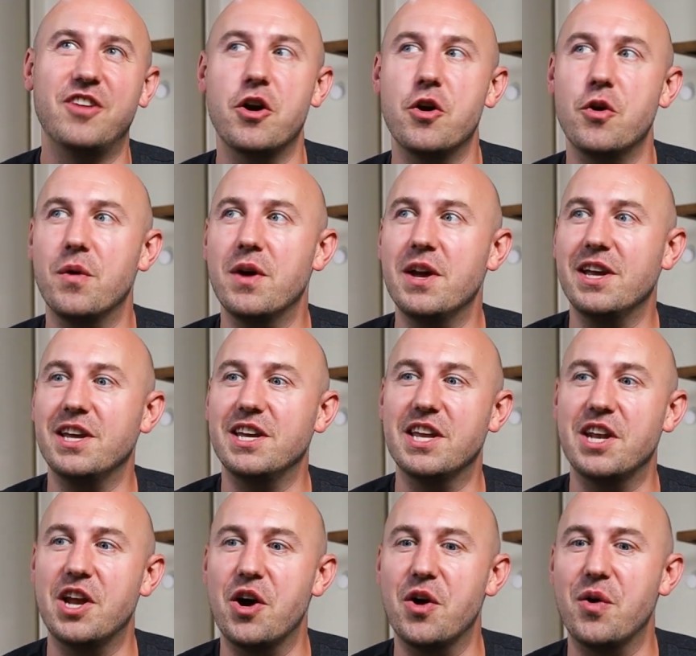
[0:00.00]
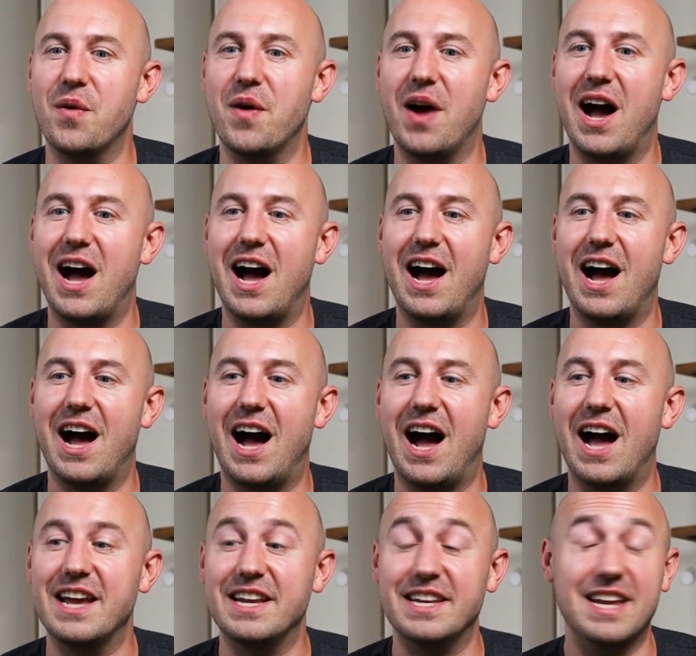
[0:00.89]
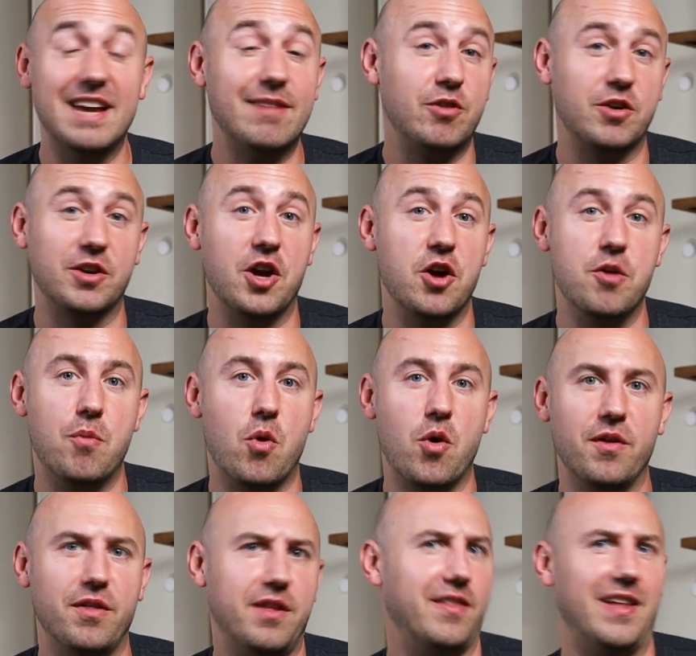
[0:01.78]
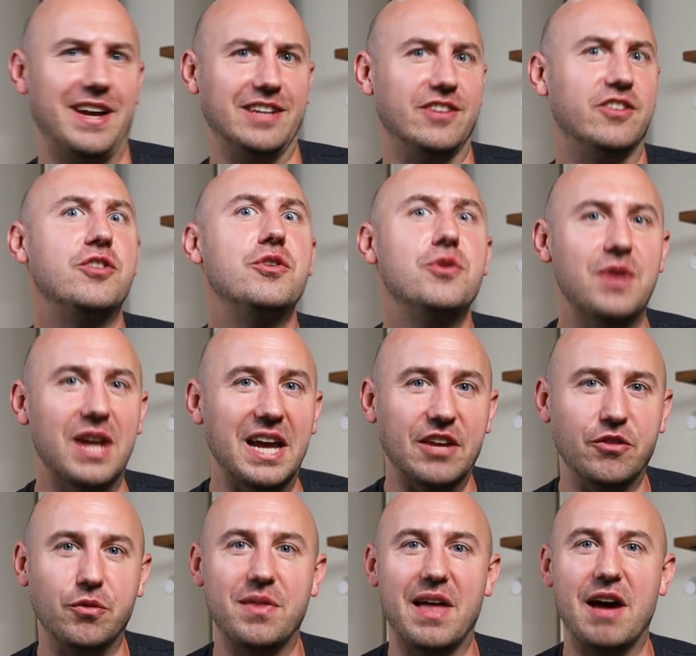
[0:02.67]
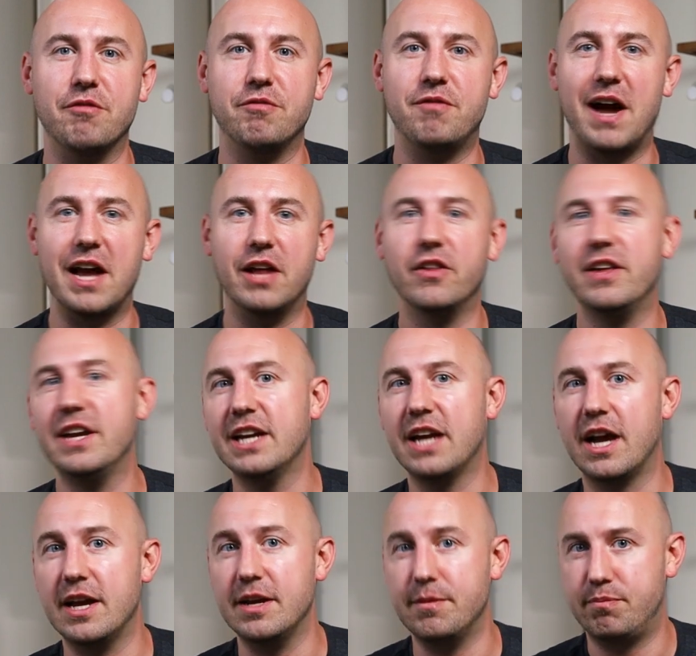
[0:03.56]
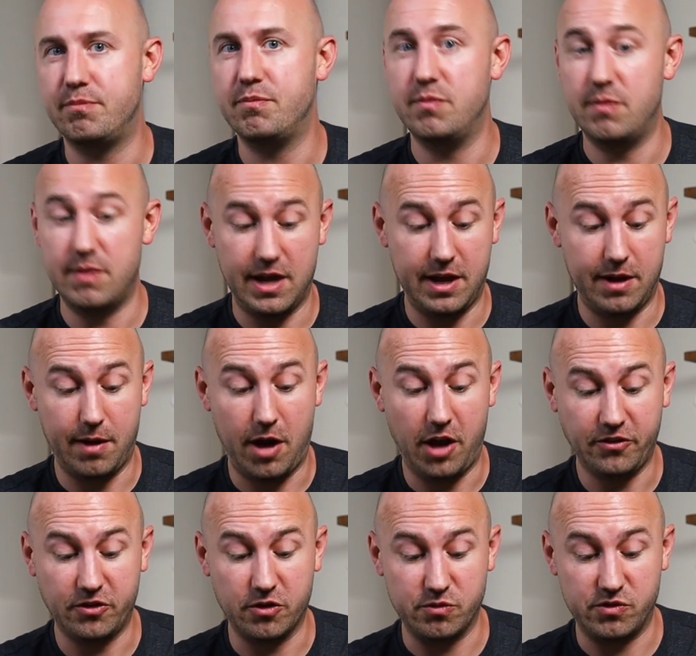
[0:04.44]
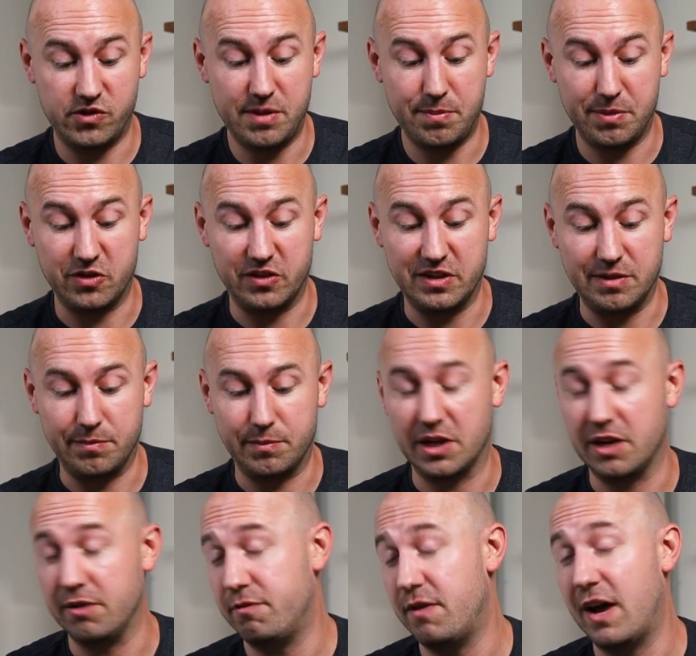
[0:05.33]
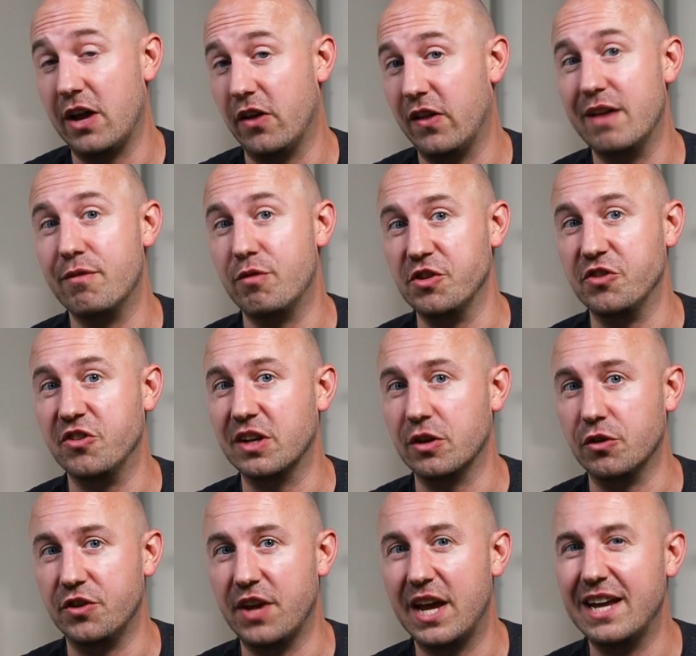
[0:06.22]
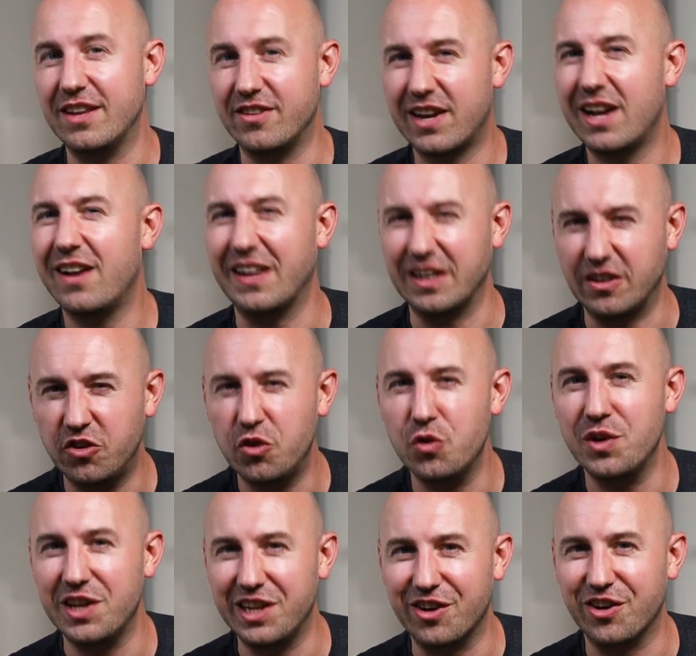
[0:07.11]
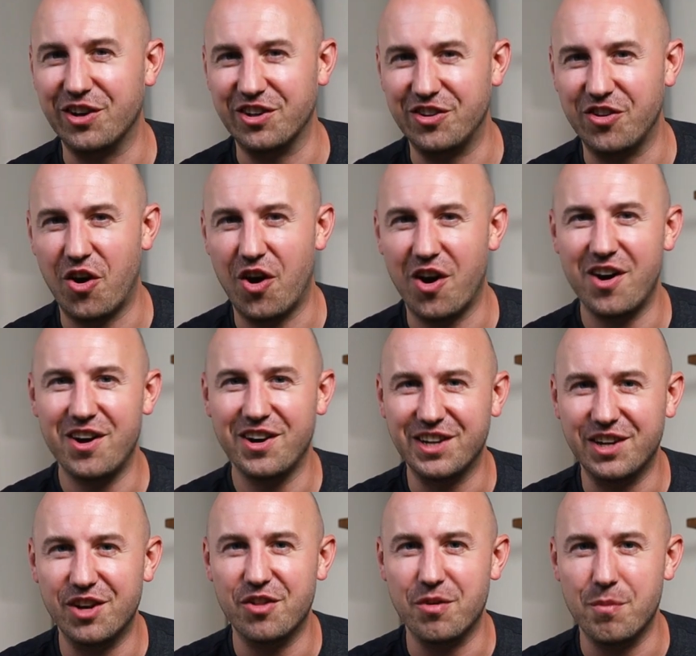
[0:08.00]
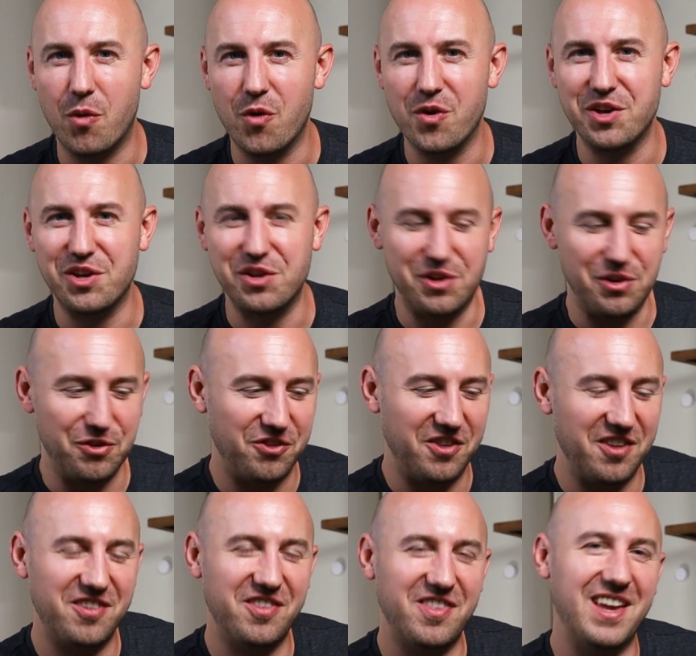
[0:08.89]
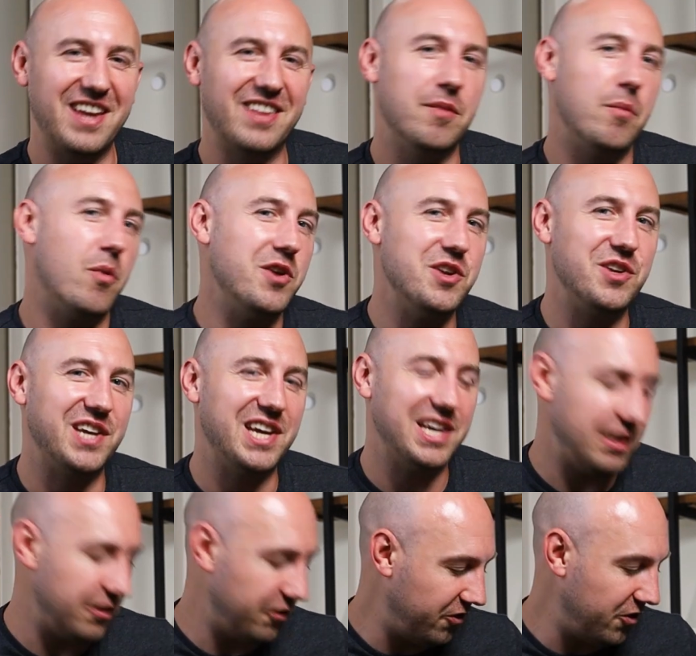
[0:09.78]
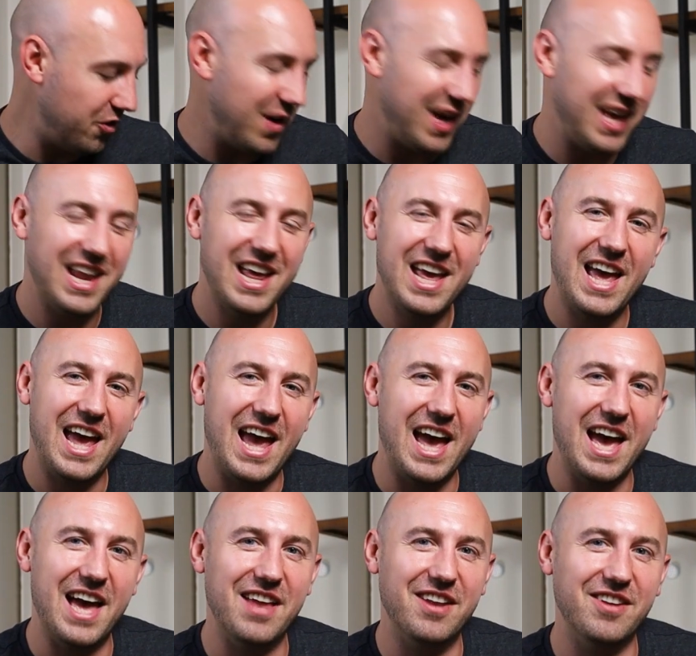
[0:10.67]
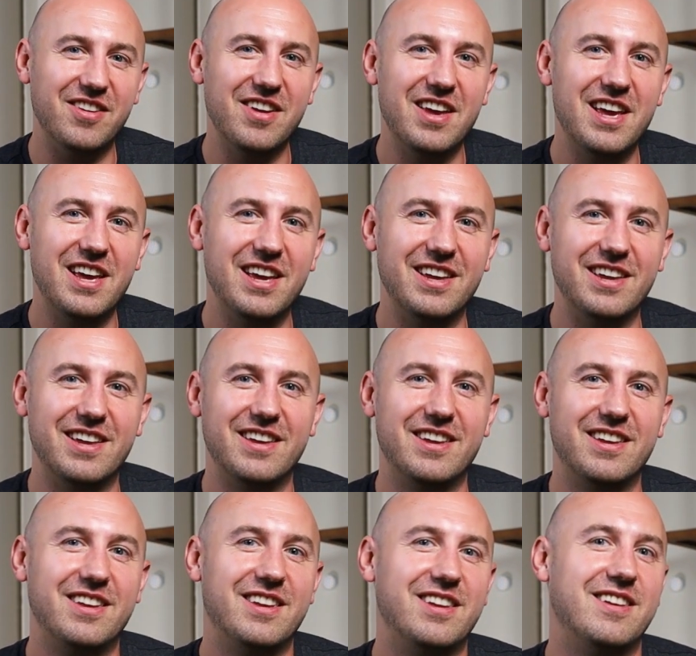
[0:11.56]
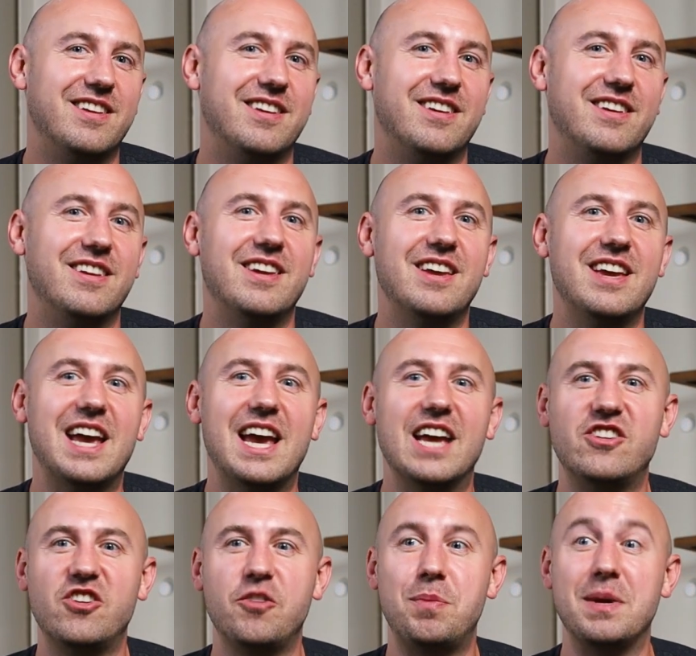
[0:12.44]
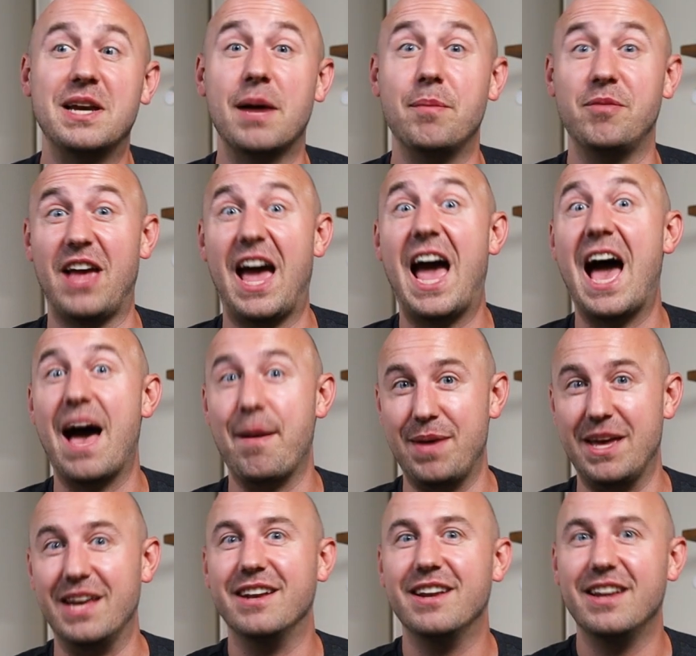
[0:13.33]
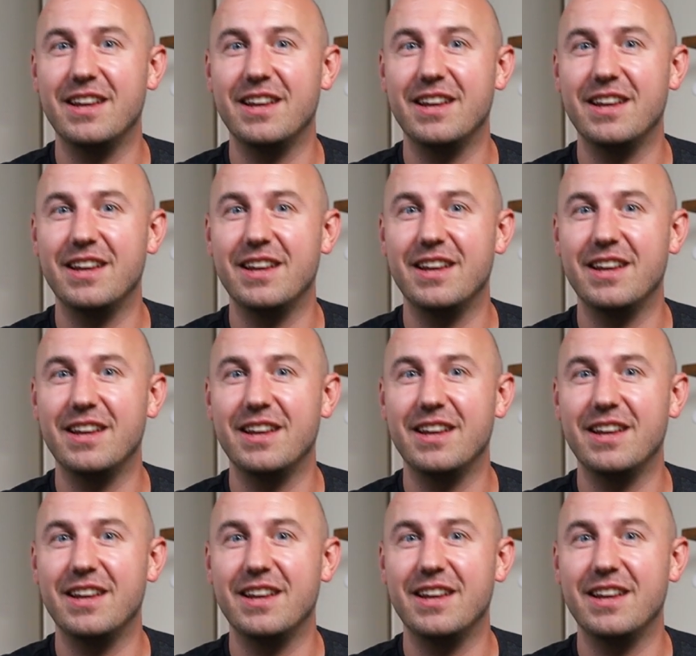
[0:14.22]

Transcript: So, I never go more than 2 days without filing. I also typically am going to file every single day. It's kind of like tuning your guitar. The more you use this thing, the more you get used to it. And it just becomes a habit.